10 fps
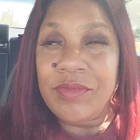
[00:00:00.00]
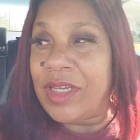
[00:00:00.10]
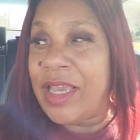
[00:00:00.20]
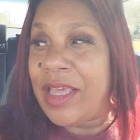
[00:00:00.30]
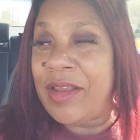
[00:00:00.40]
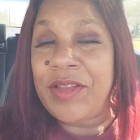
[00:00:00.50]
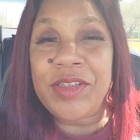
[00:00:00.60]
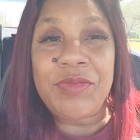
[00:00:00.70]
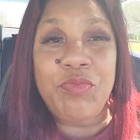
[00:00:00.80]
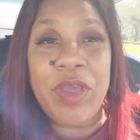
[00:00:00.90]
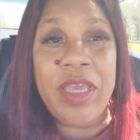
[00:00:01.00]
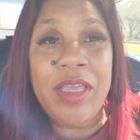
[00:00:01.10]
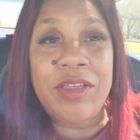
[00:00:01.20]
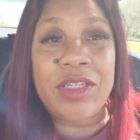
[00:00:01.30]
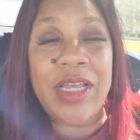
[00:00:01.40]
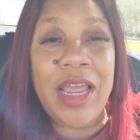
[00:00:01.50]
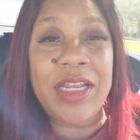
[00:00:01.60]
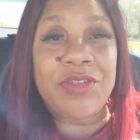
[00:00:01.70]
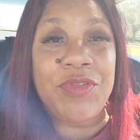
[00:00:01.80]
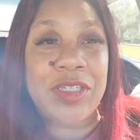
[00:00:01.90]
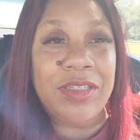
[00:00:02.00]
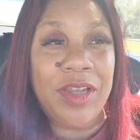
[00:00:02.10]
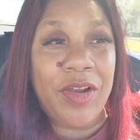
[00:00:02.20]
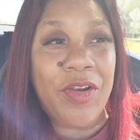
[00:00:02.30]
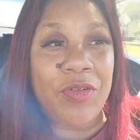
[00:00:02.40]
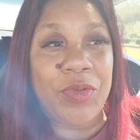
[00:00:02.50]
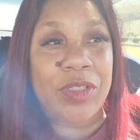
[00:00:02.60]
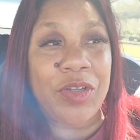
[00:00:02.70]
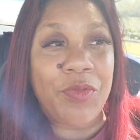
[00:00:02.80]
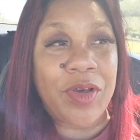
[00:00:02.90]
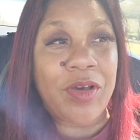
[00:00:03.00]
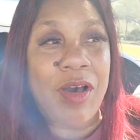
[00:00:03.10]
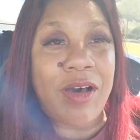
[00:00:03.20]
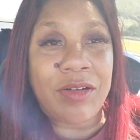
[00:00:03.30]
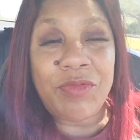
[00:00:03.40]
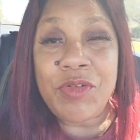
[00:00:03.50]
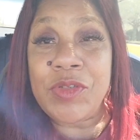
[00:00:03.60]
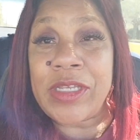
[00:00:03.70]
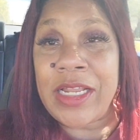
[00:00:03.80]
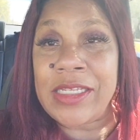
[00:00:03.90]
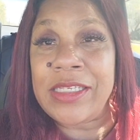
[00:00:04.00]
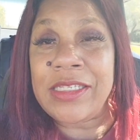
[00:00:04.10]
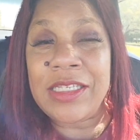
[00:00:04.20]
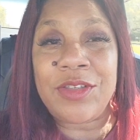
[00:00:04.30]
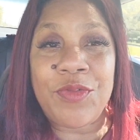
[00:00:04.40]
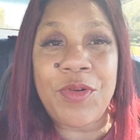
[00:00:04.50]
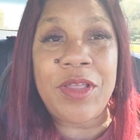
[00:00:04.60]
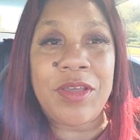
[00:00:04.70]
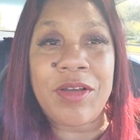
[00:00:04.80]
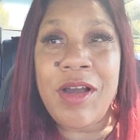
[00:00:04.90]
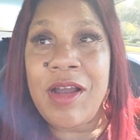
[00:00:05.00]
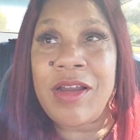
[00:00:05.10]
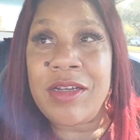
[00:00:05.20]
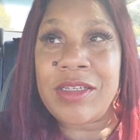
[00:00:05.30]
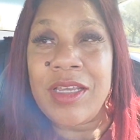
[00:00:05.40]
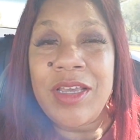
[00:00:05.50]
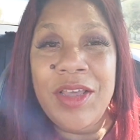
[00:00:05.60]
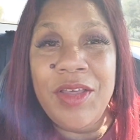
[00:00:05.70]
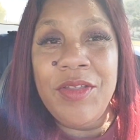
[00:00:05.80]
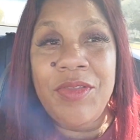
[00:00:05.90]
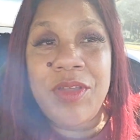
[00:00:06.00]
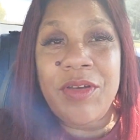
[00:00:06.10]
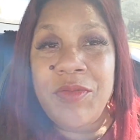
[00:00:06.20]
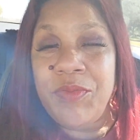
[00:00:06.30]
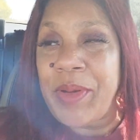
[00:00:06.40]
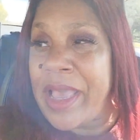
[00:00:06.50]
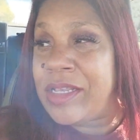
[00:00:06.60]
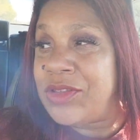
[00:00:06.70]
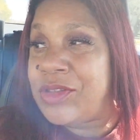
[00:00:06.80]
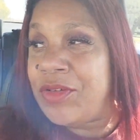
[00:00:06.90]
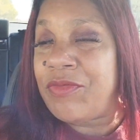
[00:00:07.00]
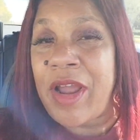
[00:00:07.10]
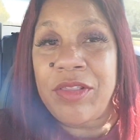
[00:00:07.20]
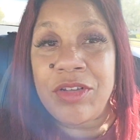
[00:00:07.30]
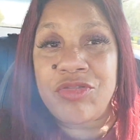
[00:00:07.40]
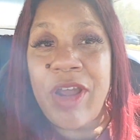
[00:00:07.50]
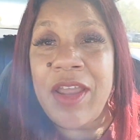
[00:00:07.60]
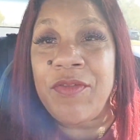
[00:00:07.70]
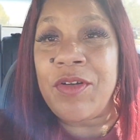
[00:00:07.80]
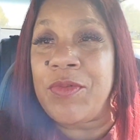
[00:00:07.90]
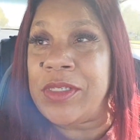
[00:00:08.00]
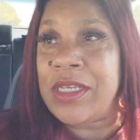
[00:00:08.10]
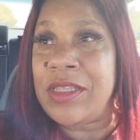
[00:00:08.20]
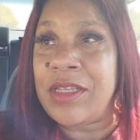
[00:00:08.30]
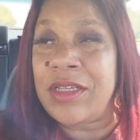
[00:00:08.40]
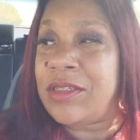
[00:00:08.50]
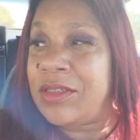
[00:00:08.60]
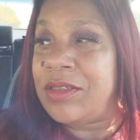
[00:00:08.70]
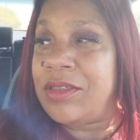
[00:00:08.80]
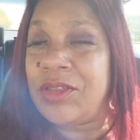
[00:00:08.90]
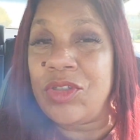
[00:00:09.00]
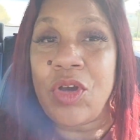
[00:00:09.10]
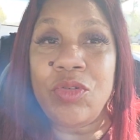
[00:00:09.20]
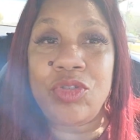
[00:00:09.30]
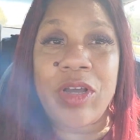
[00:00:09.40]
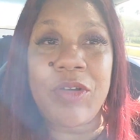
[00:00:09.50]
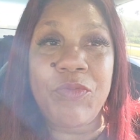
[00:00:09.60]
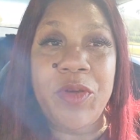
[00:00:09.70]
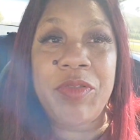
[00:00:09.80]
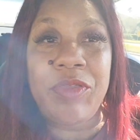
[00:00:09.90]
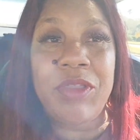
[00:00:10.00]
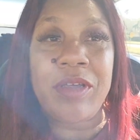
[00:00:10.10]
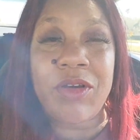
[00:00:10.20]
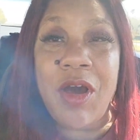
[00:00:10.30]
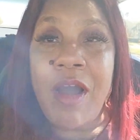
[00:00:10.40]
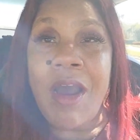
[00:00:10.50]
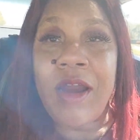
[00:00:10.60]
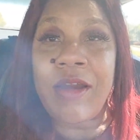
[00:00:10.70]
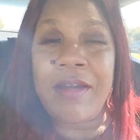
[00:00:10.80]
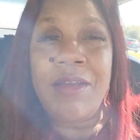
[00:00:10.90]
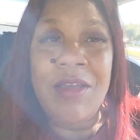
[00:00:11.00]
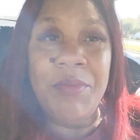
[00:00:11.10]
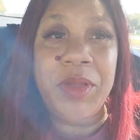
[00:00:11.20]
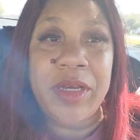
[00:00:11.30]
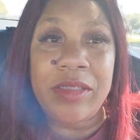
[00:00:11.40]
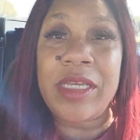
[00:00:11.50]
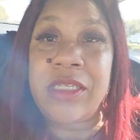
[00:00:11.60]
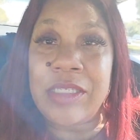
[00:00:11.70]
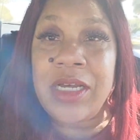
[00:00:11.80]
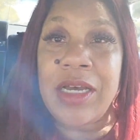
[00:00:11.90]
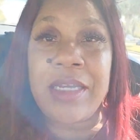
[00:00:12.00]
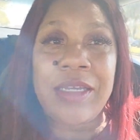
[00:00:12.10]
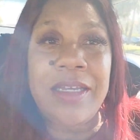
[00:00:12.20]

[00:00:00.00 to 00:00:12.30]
And I just recently heard when someone called roadside assistance for one of their cars, the driver was in the tow truck with the car because they stuck.